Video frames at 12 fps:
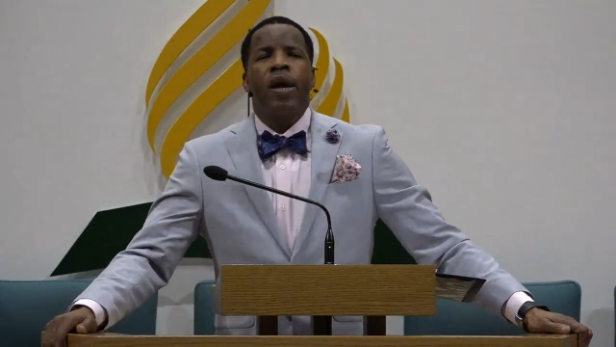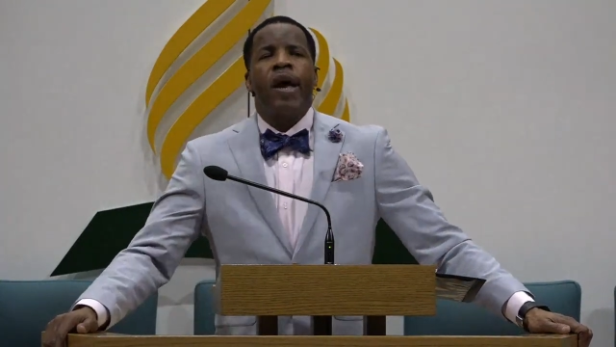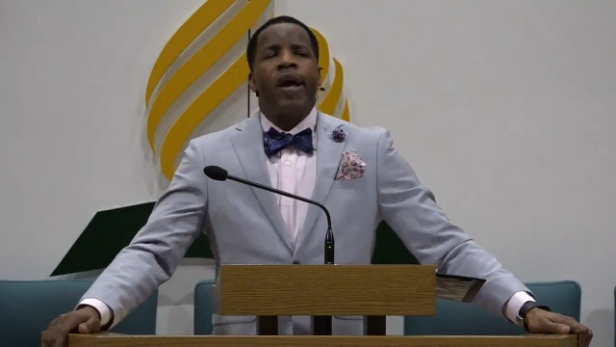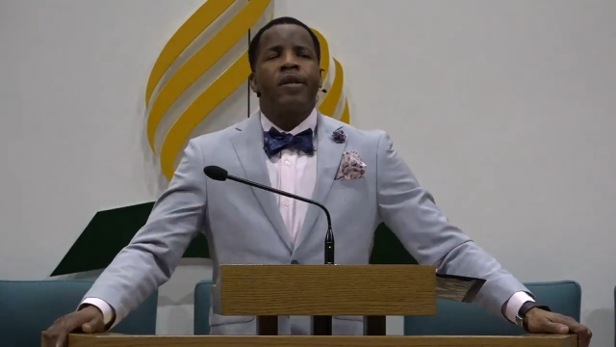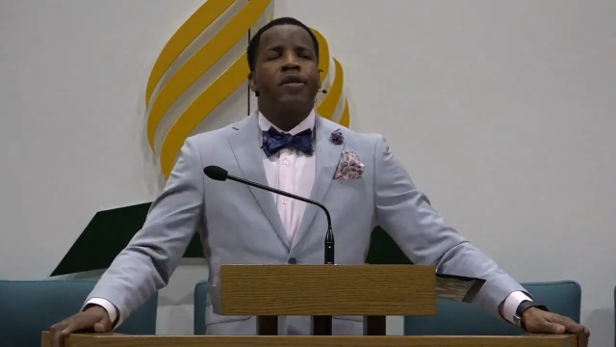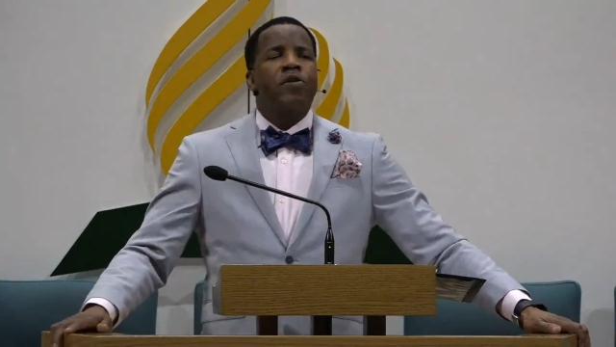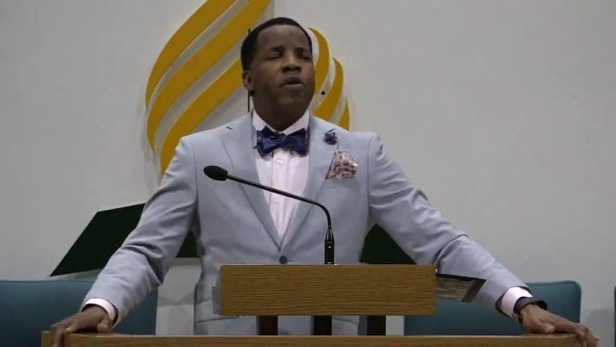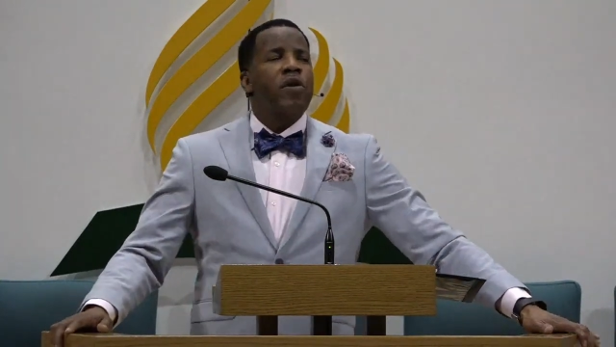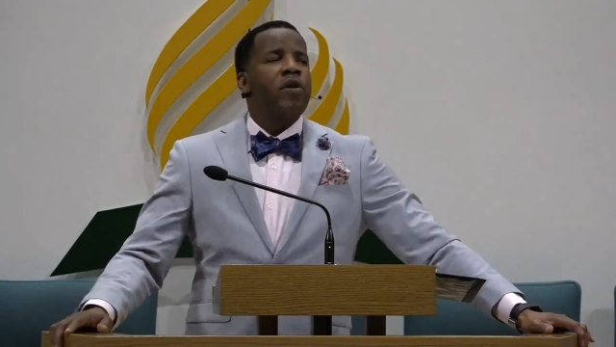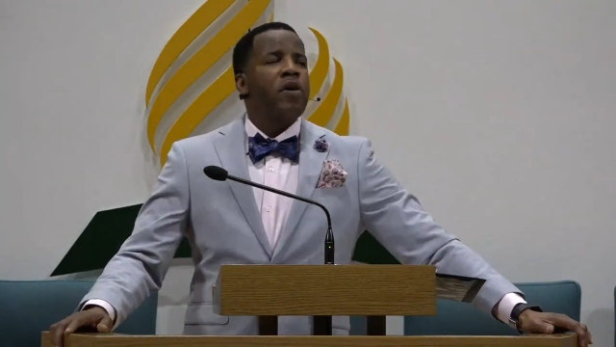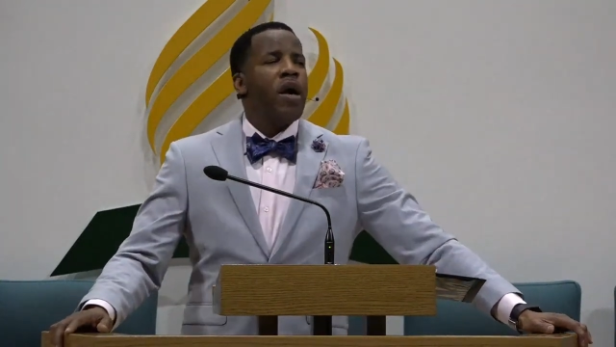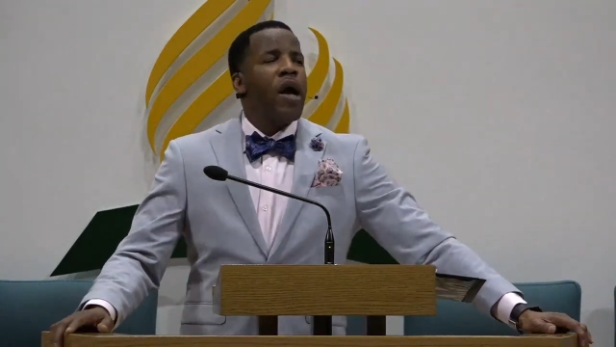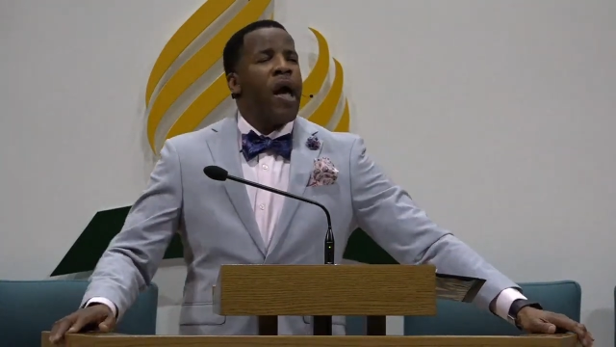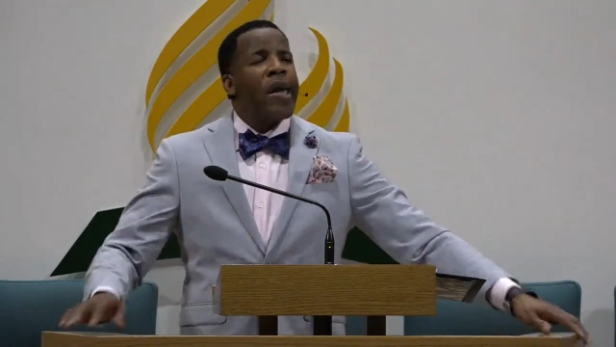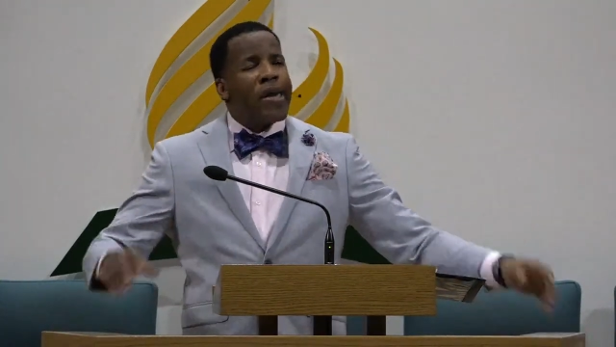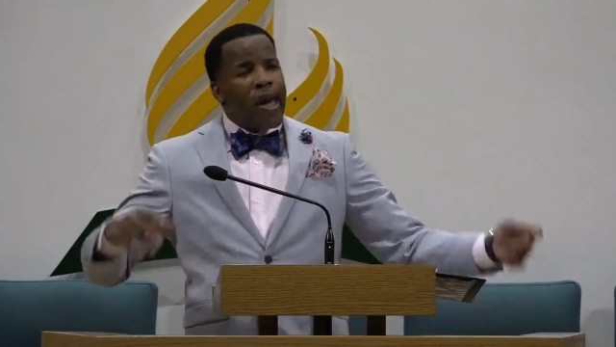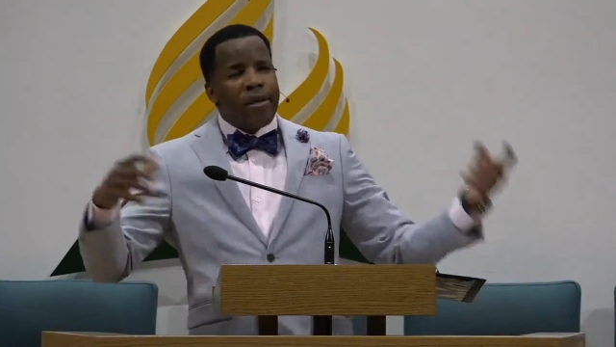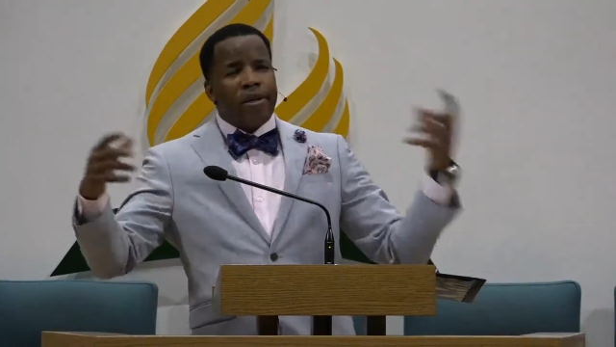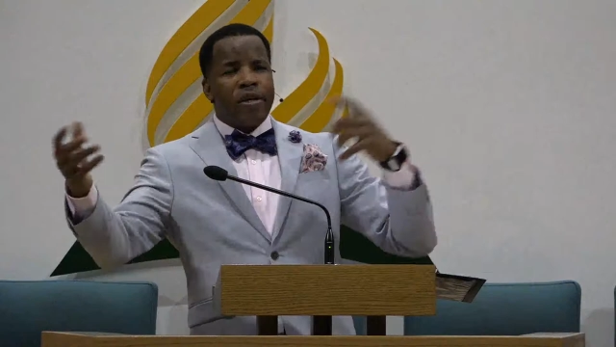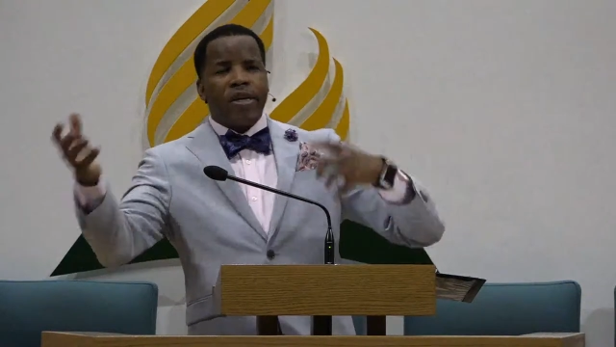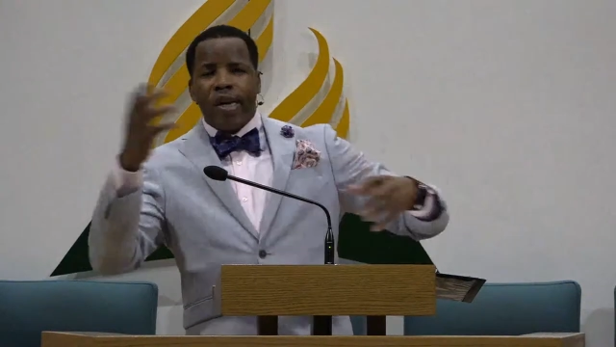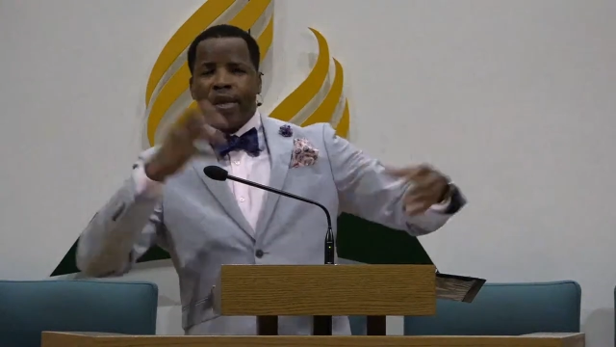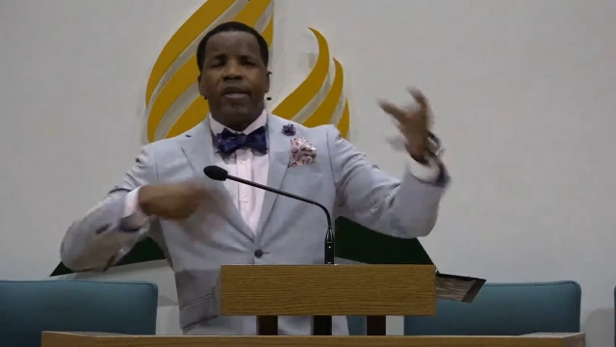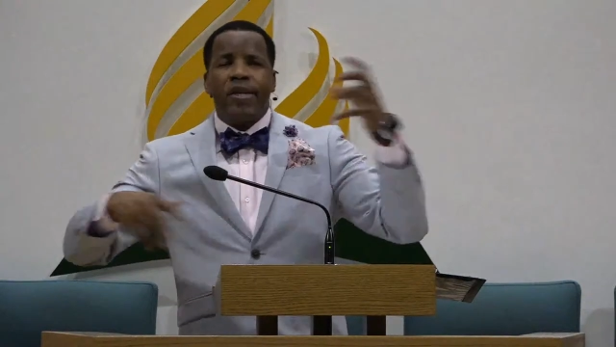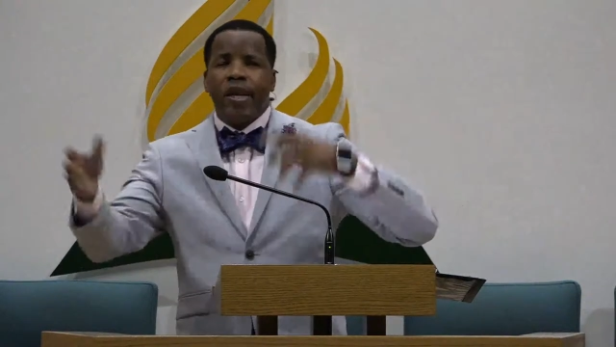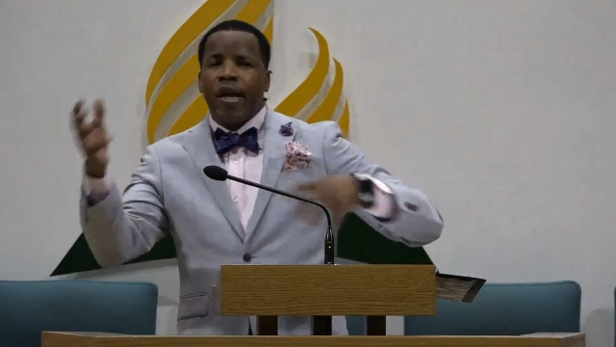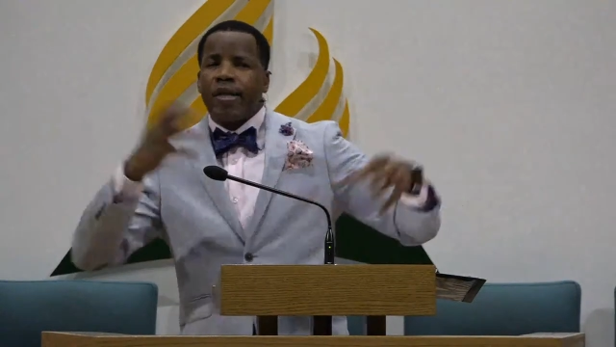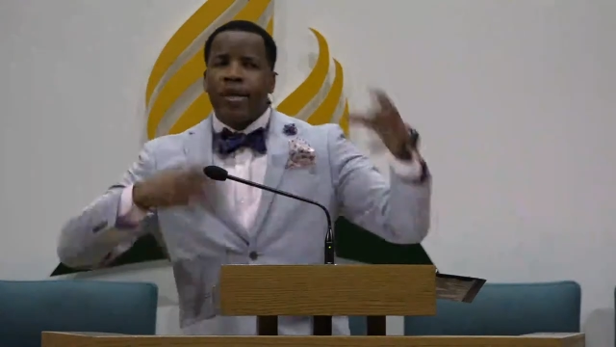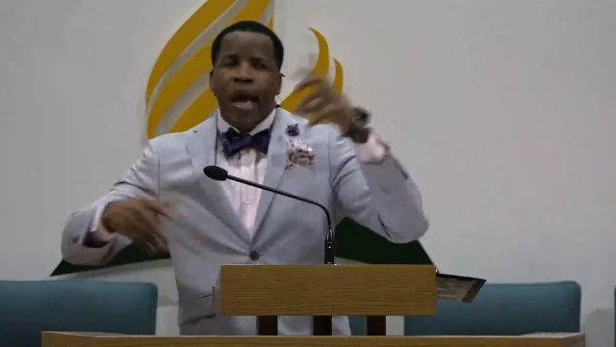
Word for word: And so I kind of in that